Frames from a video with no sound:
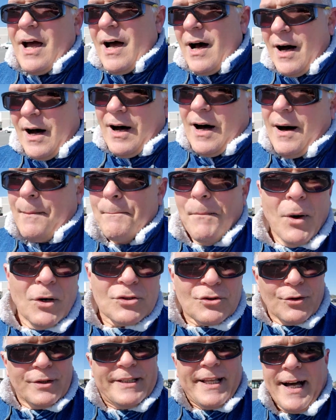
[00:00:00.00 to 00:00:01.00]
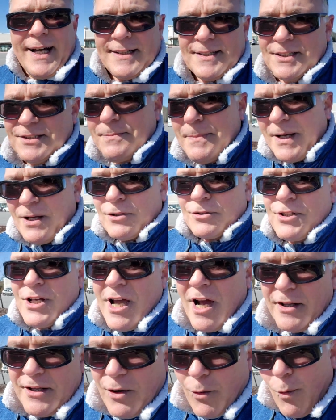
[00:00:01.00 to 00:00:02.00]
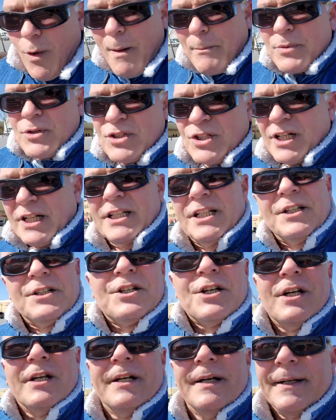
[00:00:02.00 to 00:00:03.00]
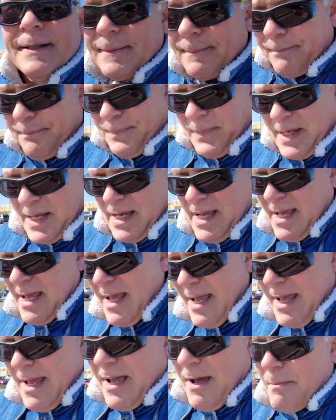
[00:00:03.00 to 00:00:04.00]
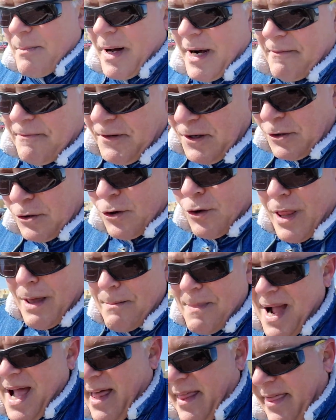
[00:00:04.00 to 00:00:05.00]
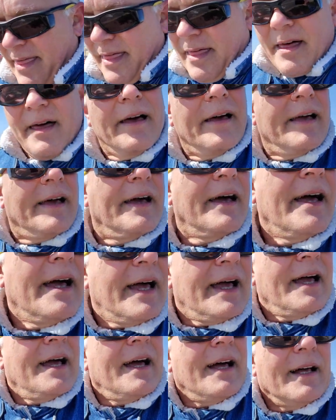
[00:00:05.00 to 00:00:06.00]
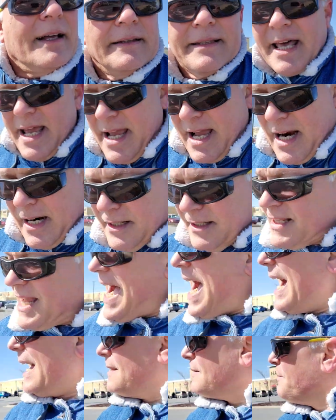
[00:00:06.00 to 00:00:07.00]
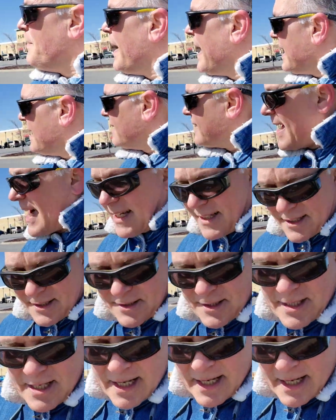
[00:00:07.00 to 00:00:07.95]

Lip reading: most of the taxes because they are the 1%. But if you do the math, they are not paying taxes.